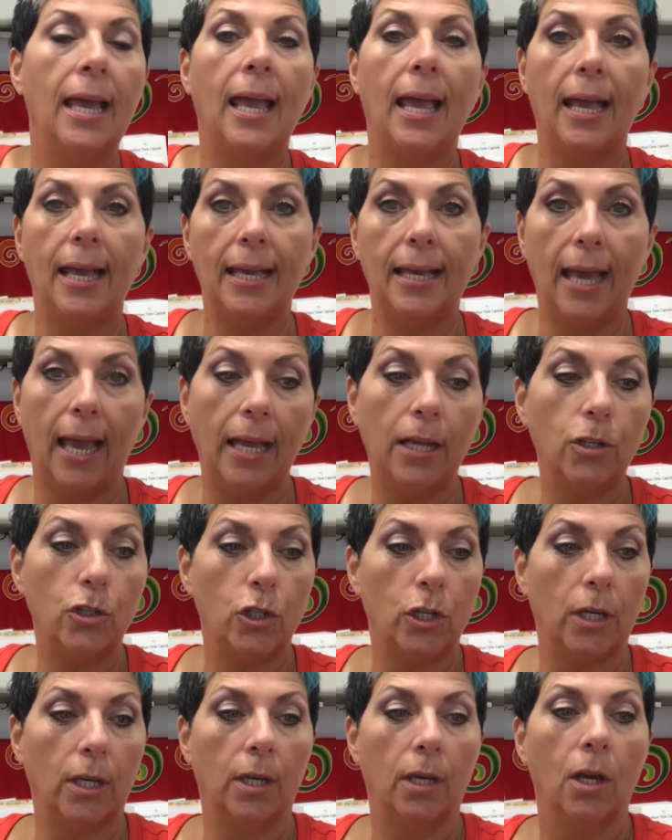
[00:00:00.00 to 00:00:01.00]

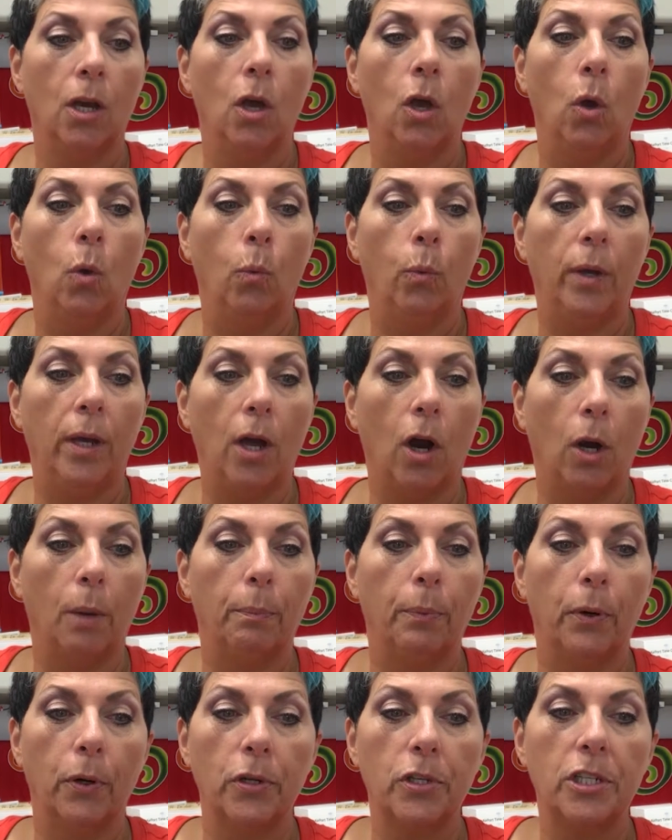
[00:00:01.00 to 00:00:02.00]
Engaging. We are
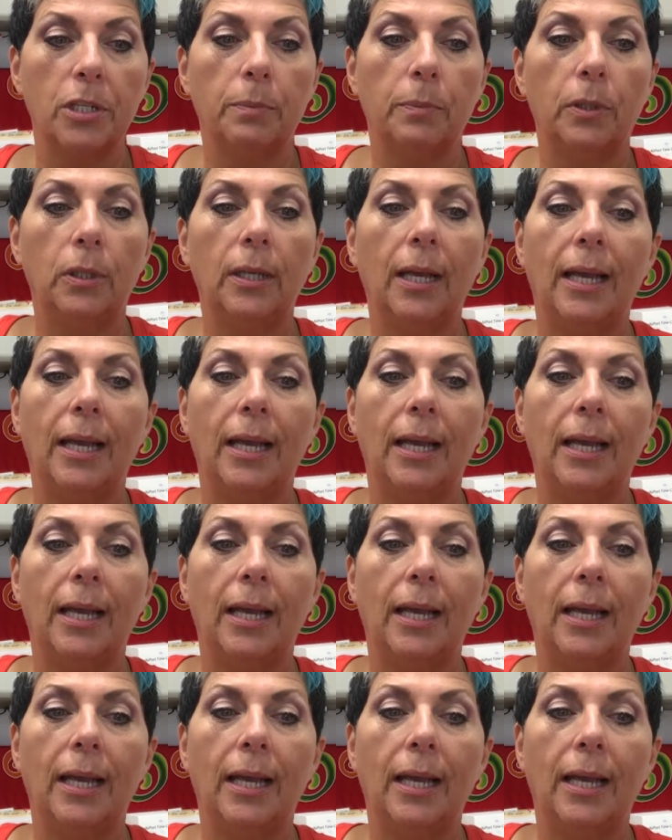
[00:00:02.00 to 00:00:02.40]
personable